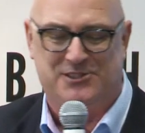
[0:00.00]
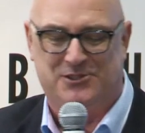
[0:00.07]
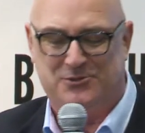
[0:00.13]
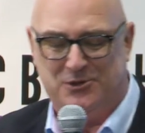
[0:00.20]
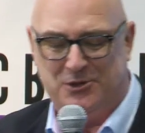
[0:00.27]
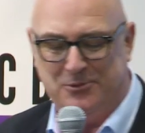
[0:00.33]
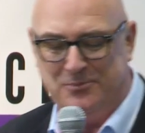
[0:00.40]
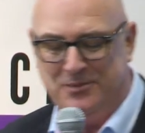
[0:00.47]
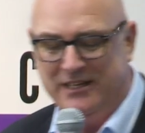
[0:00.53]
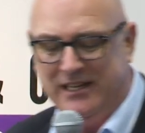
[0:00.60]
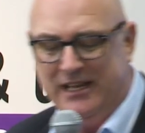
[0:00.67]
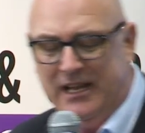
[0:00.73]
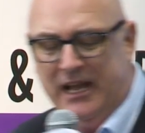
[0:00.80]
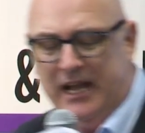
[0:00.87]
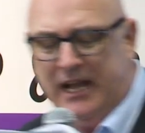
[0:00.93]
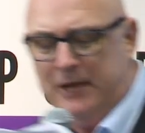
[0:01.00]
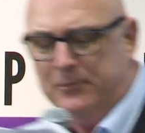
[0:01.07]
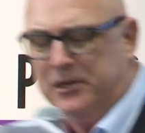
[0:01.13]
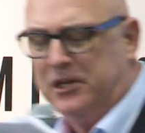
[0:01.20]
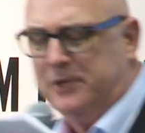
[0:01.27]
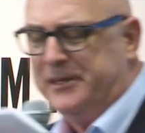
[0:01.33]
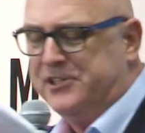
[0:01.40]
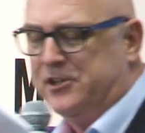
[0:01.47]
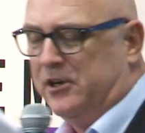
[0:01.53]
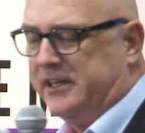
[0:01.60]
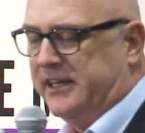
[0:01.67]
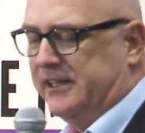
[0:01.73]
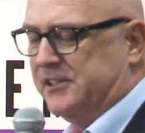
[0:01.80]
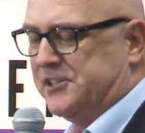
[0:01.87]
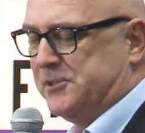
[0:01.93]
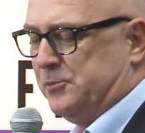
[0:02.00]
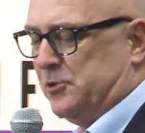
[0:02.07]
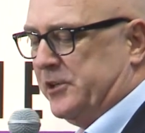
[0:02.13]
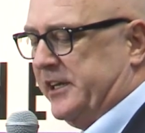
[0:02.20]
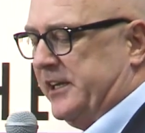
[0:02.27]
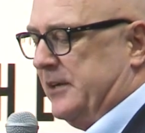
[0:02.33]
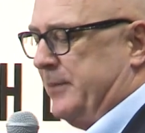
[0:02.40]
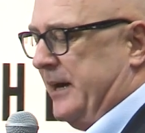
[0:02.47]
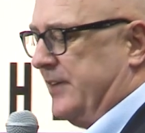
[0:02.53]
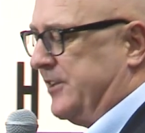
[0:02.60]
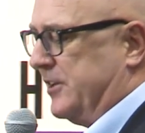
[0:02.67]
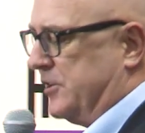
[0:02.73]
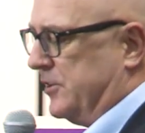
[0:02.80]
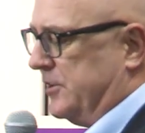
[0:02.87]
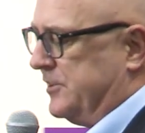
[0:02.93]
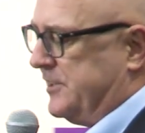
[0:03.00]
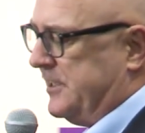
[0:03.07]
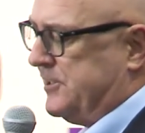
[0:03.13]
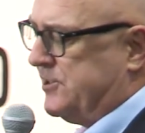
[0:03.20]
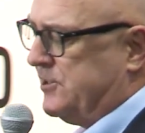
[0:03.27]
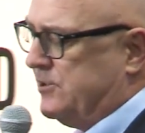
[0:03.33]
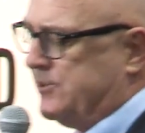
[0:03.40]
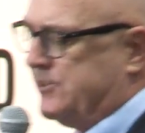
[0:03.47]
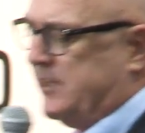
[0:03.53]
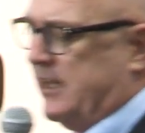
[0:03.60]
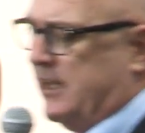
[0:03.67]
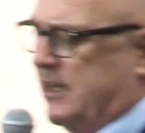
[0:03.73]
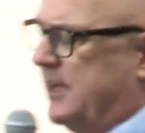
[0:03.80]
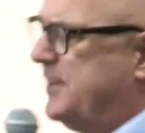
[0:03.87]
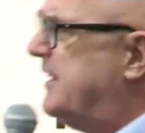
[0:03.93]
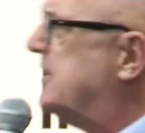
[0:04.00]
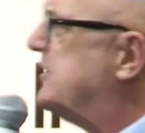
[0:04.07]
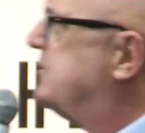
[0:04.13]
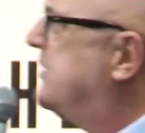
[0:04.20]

group. And we're going to be talking this morning about the current issues, I think